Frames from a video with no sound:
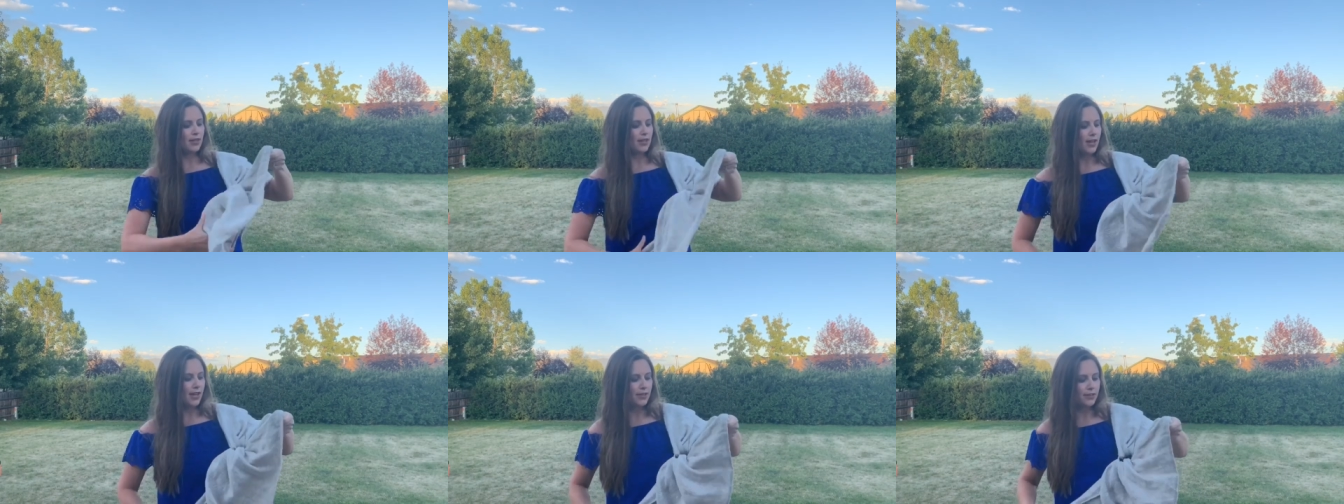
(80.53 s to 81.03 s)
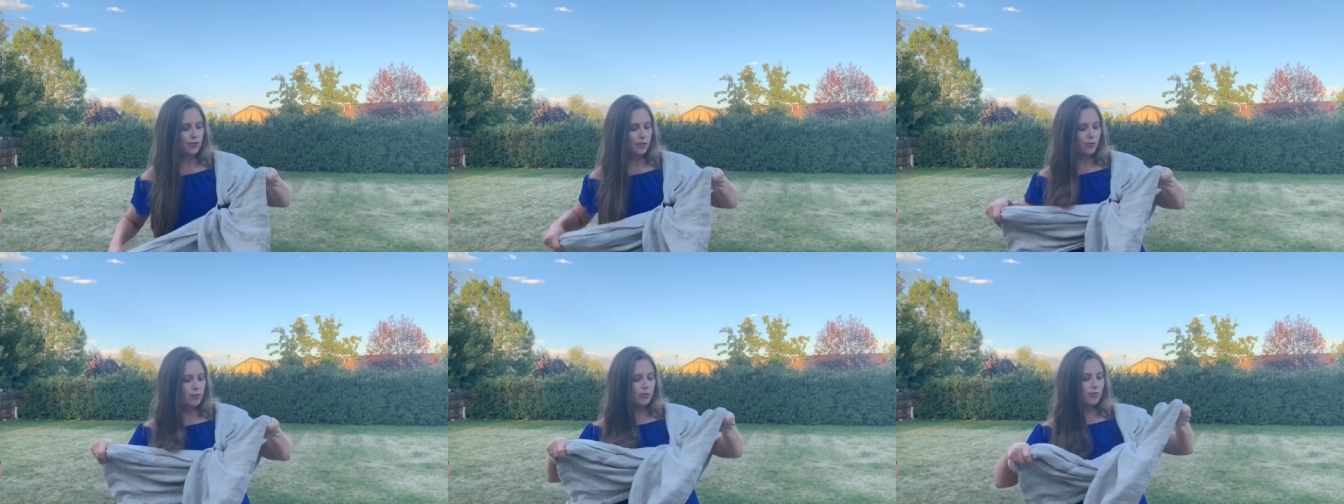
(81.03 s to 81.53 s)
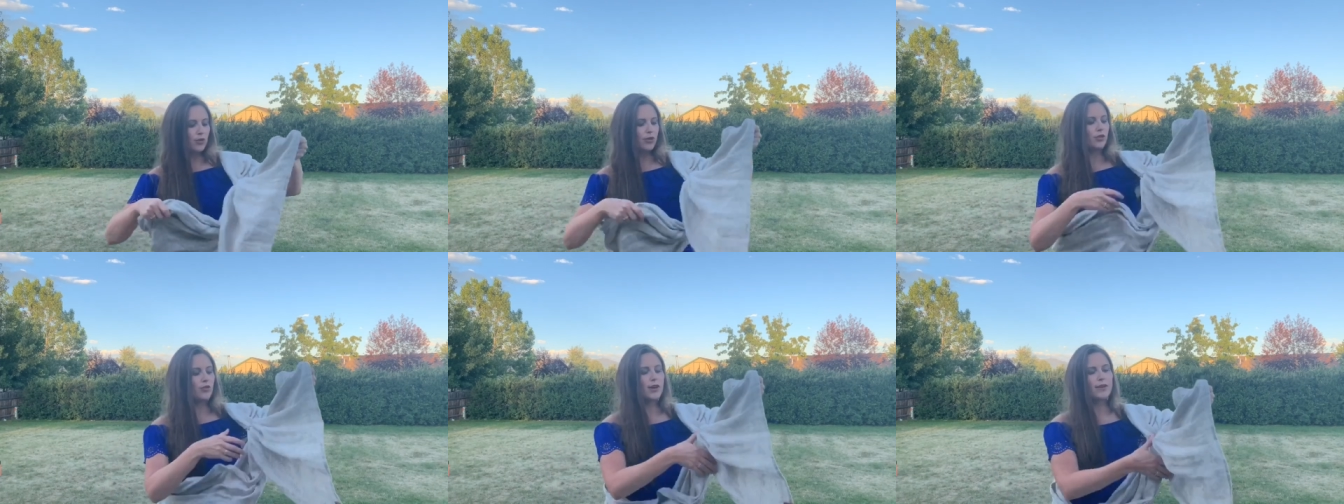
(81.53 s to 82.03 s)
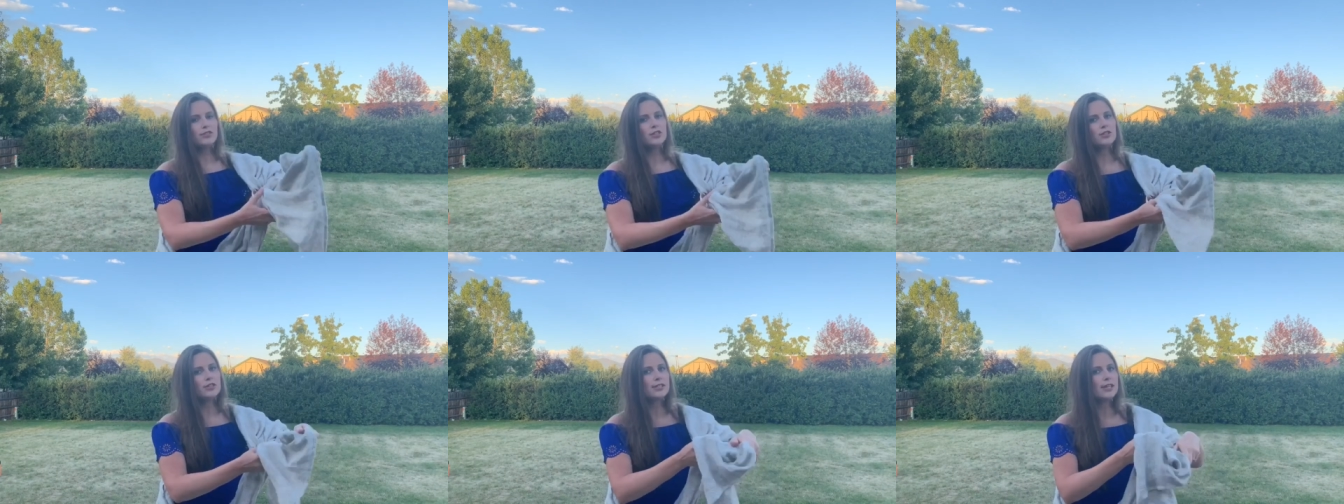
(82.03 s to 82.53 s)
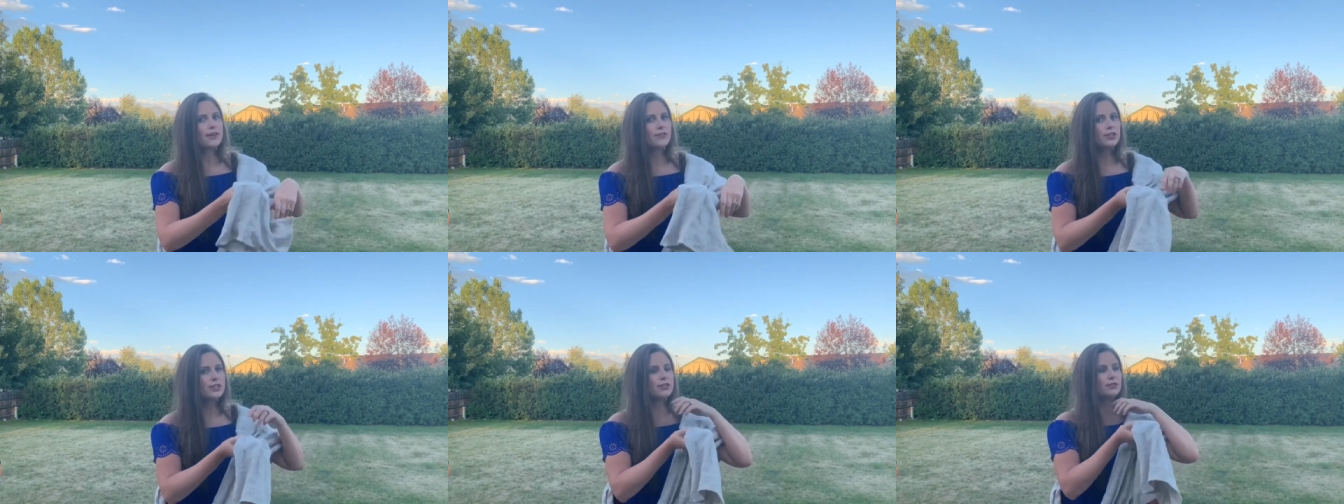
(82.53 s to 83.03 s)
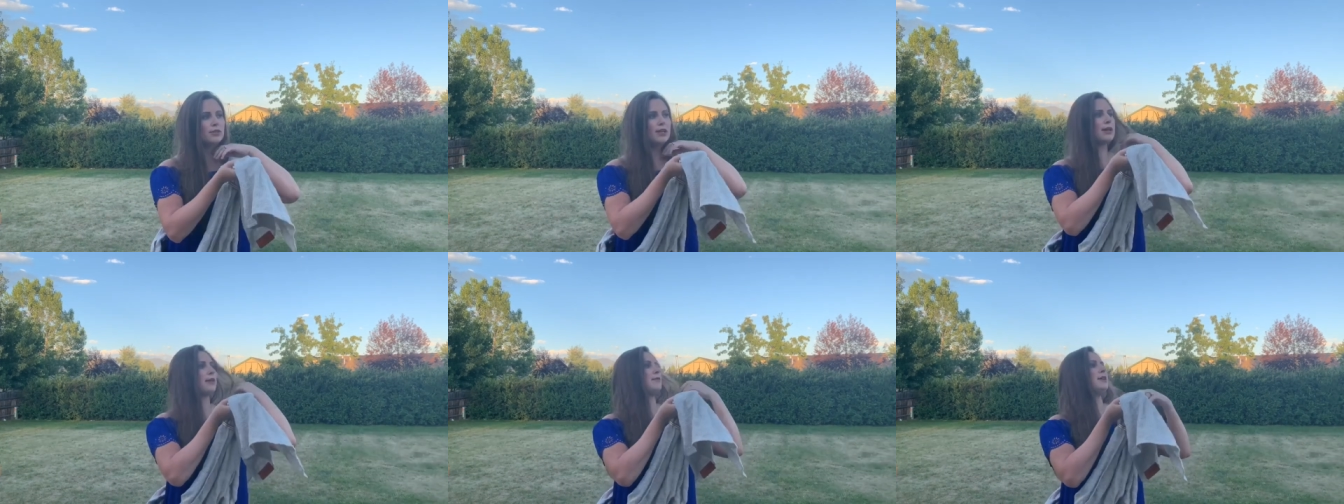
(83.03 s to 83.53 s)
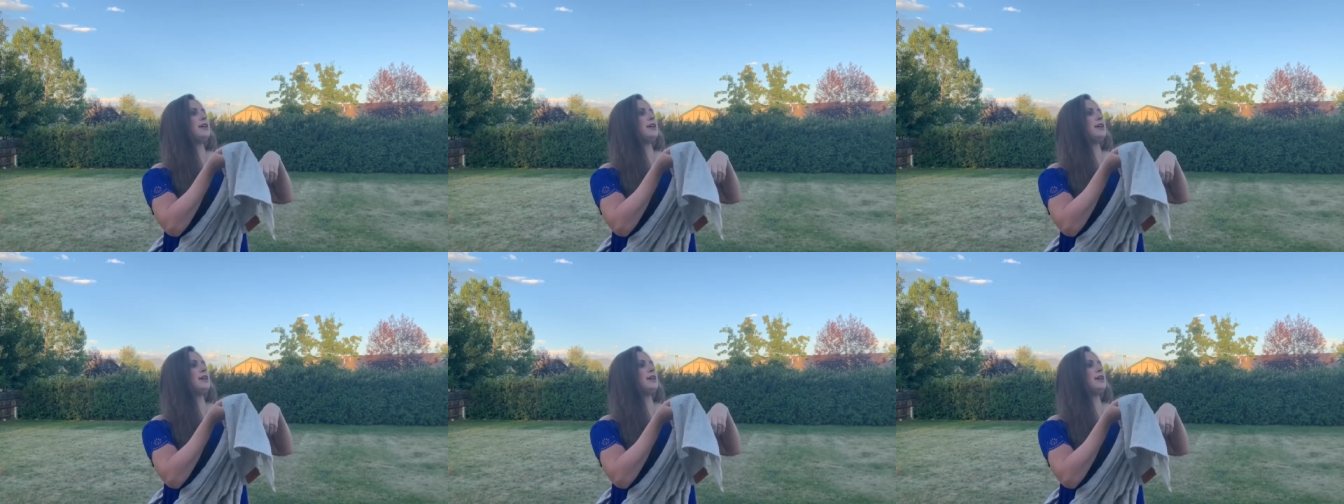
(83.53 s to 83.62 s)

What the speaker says: and so remember, you don't have to do this every single time.